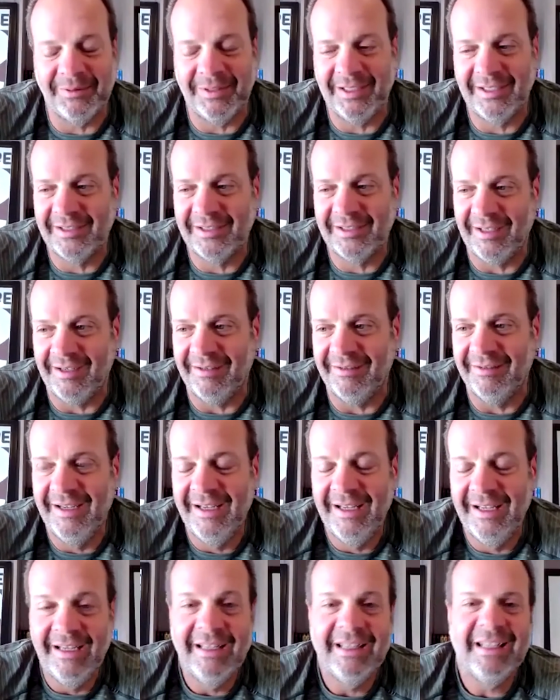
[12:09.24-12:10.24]
week. So
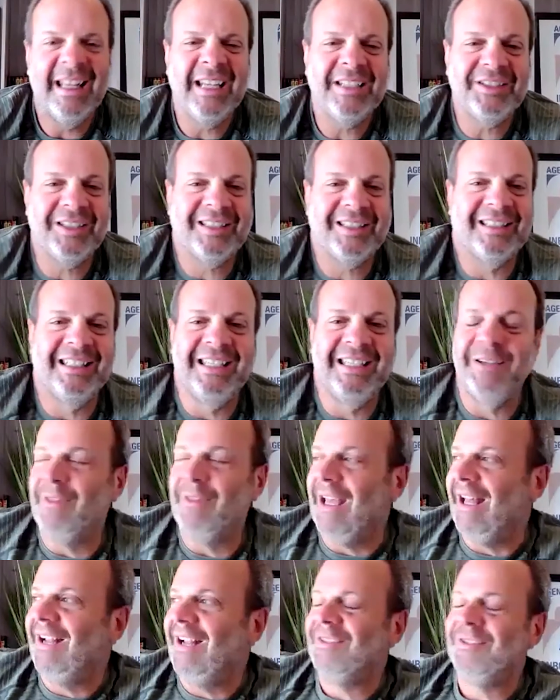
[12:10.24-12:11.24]
let's just leave
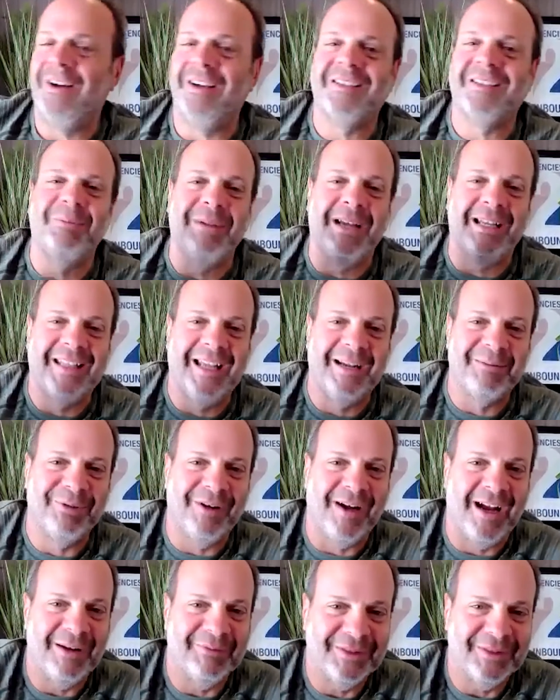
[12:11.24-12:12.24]
that. I'll talk to you about that
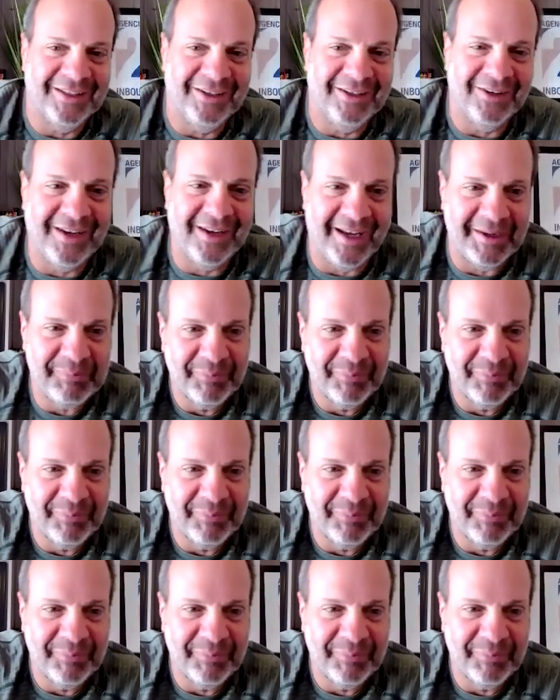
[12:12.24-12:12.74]
privately. Okay.